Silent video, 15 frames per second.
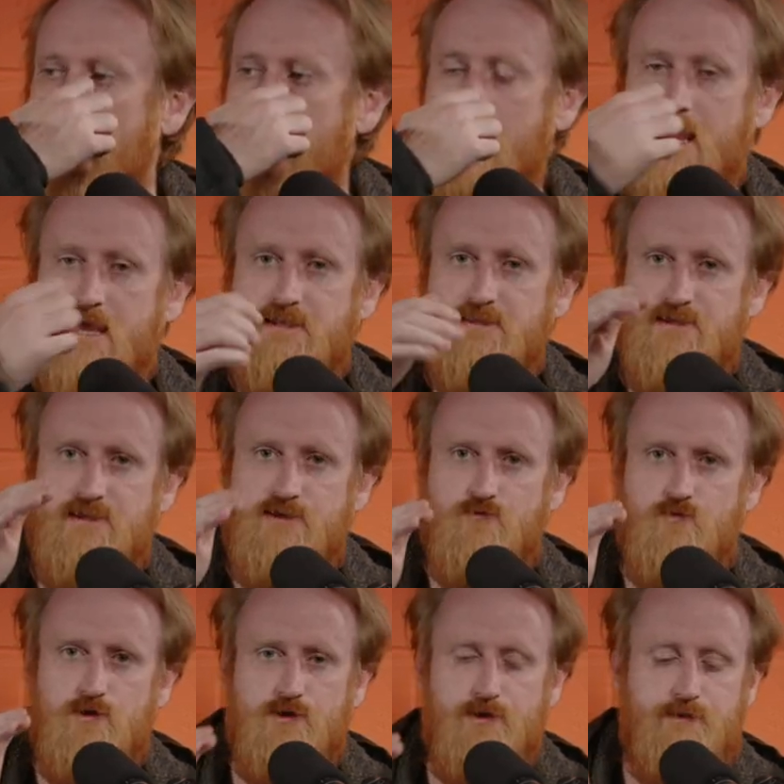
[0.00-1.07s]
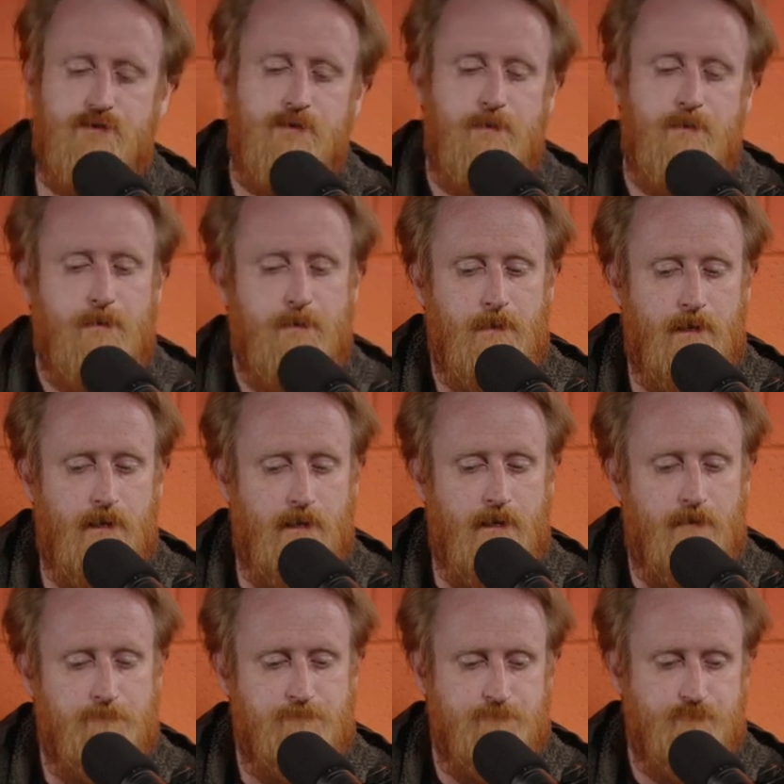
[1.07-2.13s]
and he would
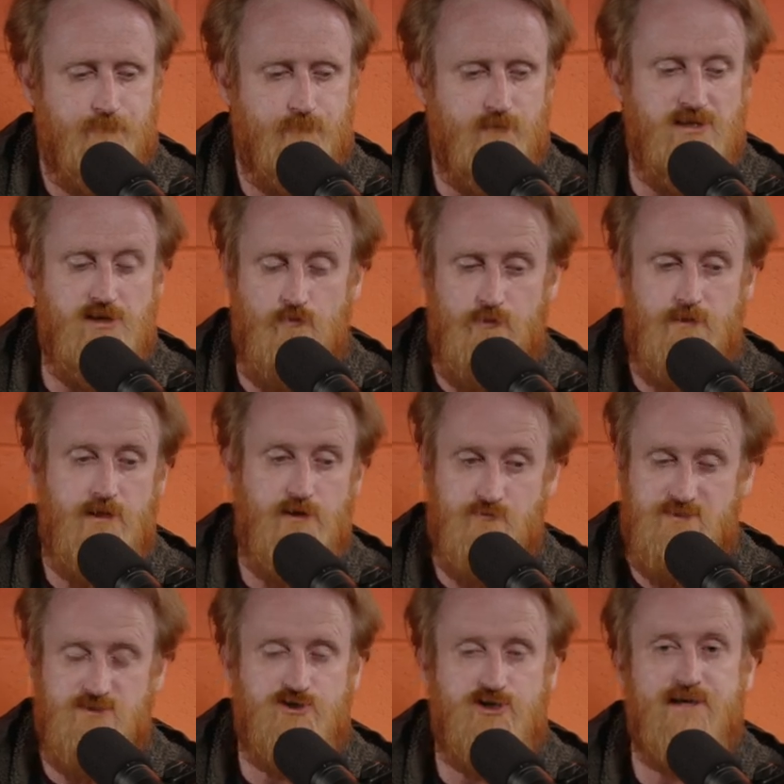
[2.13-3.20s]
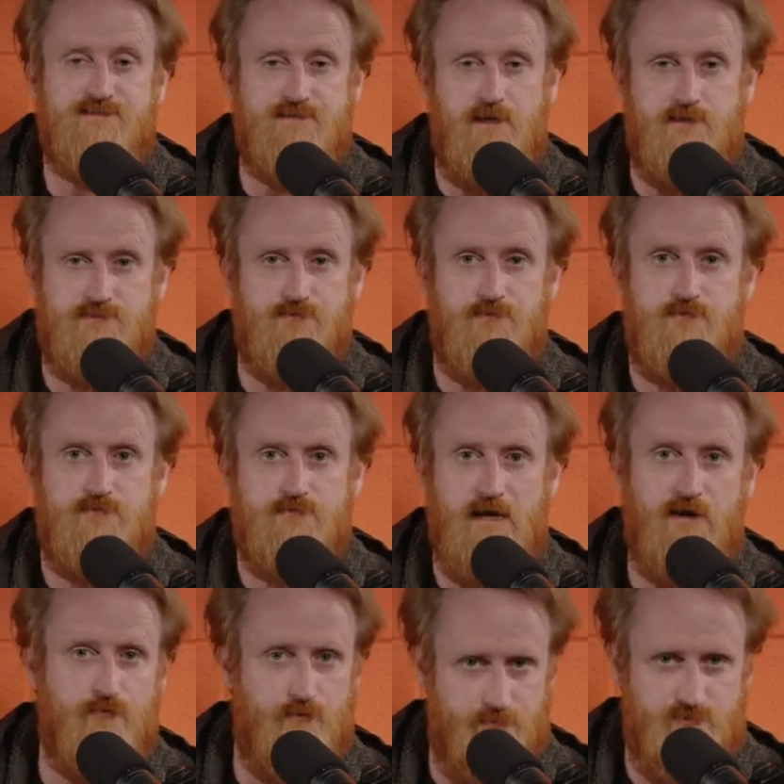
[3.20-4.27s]
um, he w- he was a chess hustler
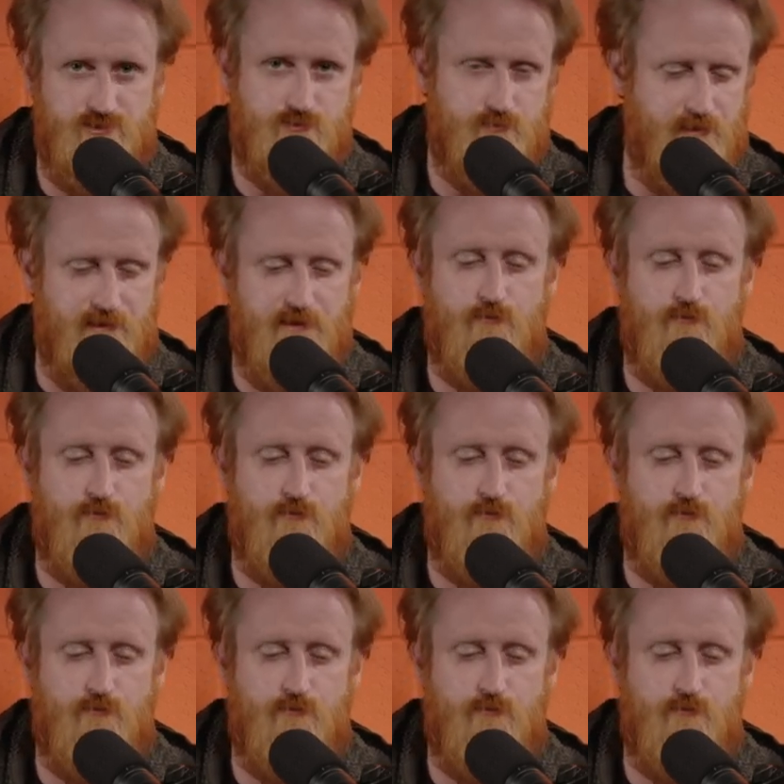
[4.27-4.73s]
out on the street.